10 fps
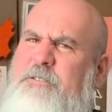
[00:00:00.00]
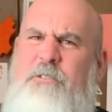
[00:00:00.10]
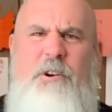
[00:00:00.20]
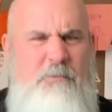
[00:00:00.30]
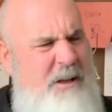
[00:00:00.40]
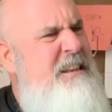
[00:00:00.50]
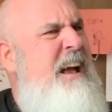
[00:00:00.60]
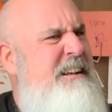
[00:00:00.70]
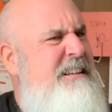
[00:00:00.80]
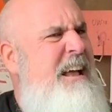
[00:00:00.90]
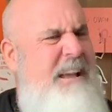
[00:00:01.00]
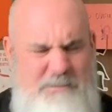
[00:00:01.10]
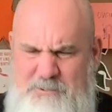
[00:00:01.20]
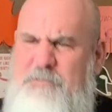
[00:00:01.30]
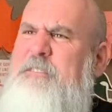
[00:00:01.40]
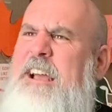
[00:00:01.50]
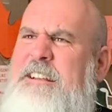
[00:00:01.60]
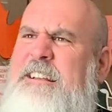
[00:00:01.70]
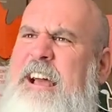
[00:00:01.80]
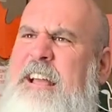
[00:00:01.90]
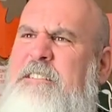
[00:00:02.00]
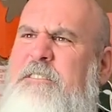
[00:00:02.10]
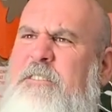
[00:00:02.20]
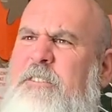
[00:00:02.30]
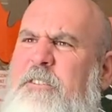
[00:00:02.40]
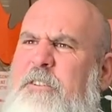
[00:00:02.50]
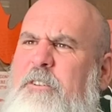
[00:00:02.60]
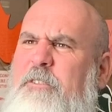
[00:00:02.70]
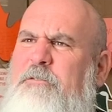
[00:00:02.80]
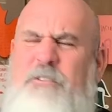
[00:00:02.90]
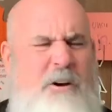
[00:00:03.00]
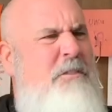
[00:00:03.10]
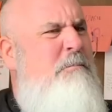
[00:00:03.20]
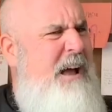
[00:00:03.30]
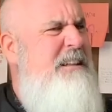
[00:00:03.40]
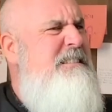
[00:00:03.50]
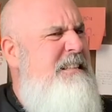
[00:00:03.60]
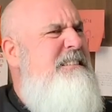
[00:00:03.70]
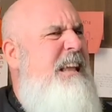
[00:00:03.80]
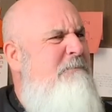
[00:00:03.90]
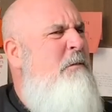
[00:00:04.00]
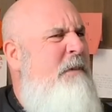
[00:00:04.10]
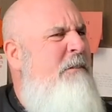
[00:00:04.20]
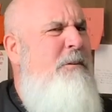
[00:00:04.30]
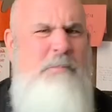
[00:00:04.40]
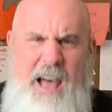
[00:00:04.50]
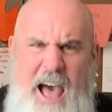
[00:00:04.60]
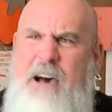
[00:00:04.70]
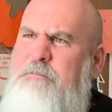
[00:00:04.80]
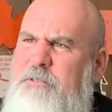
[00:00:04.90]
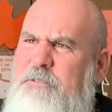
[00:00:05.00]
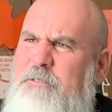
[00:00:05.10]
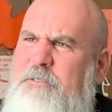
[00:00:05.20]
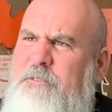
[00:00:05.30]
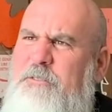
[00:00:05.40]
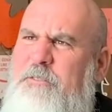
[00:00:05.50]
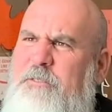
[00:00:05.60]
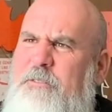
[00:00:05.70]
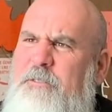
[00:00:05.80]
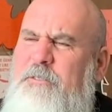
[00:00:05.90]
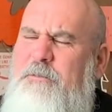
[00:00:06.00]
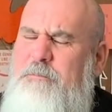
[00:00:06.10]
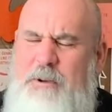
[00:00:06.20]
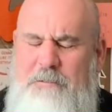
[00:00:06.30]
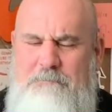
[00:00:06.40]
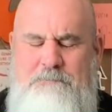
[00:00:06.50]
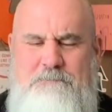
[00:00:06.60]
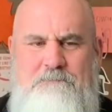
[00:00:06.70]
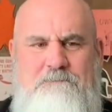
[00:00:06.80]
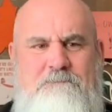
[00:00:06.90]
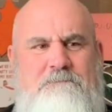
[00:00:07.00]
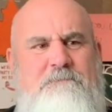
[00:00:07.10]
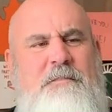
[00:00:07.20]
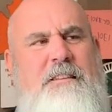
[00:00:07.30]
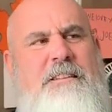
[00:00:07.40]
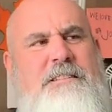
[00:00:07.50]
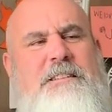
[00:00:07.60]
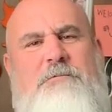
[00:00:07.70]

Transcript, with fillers: or 199 or 299 for all the pop. It's the same amount of pop. But this is